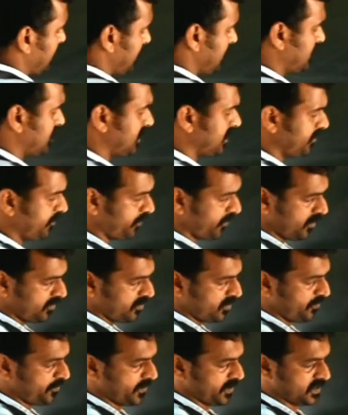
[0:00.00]
is in the form
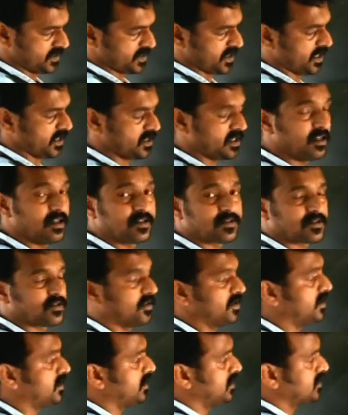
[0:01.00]
of a circle, so
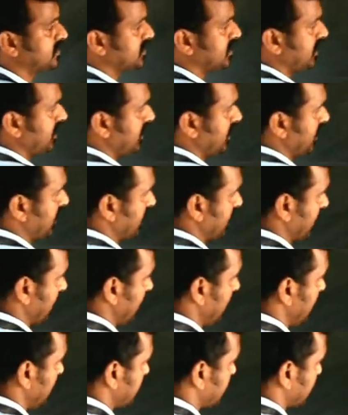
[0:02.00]
it has
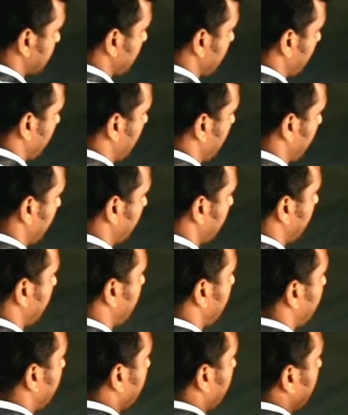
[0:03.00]
radius r,
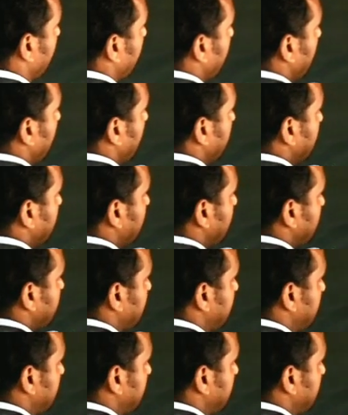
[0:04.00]
and it is